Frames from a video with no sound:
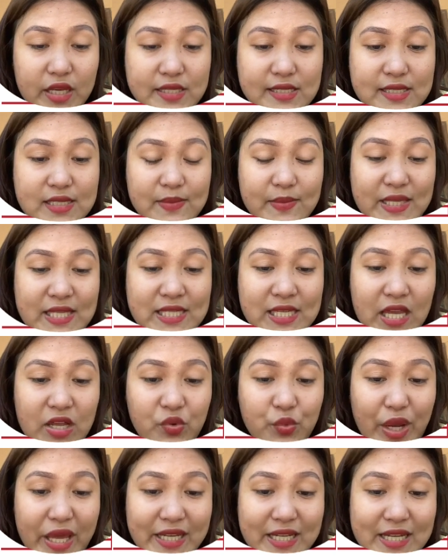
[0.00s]
it's to maintain
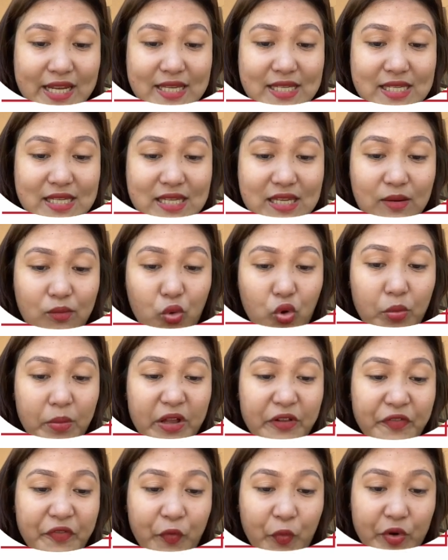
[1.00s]
readiness in
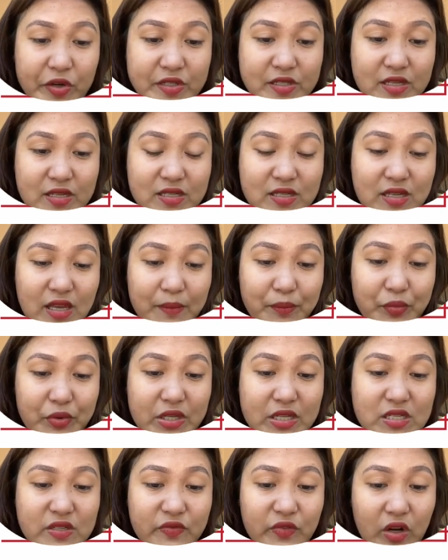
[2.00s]
mobile forces and
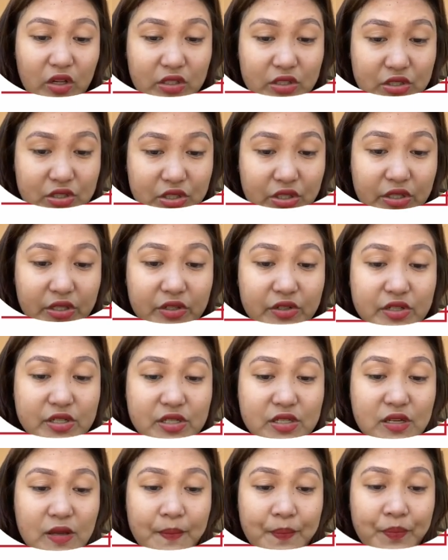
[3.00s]
police
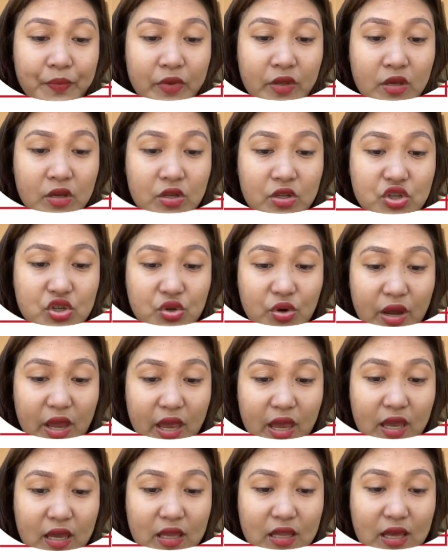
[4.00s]
volunteers,
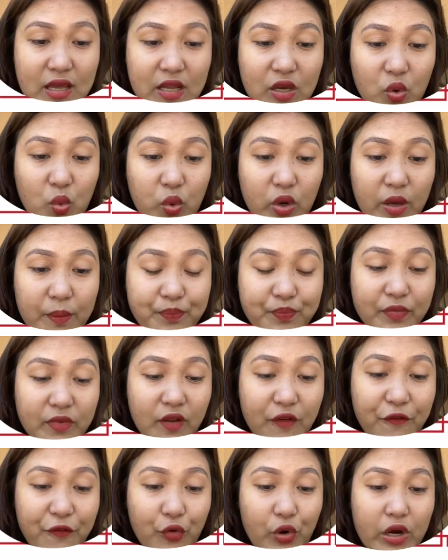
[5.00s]
trained and equipped
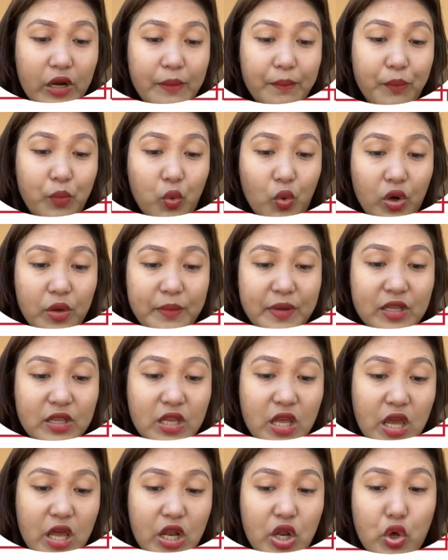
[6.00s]
for employment
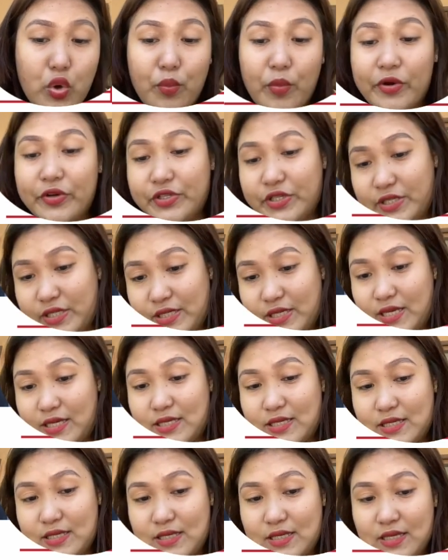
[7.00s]
in
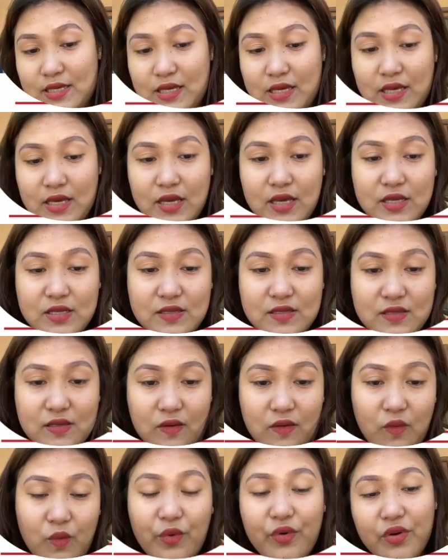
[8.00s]
emergencies.
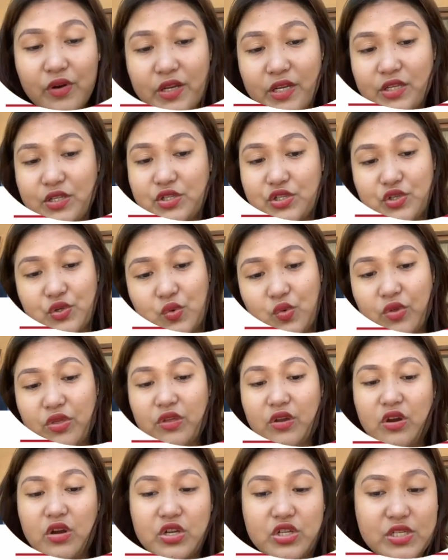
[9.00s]
So one and two,
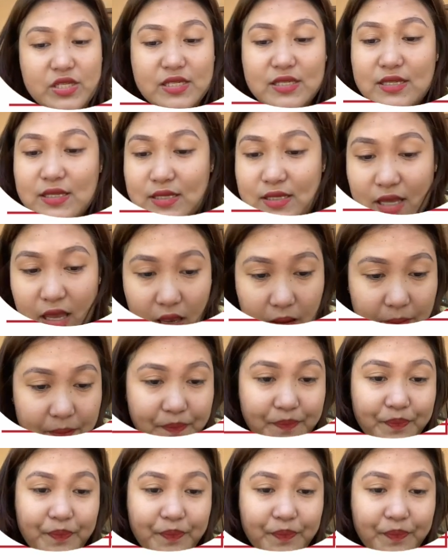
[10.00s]
they're just the same.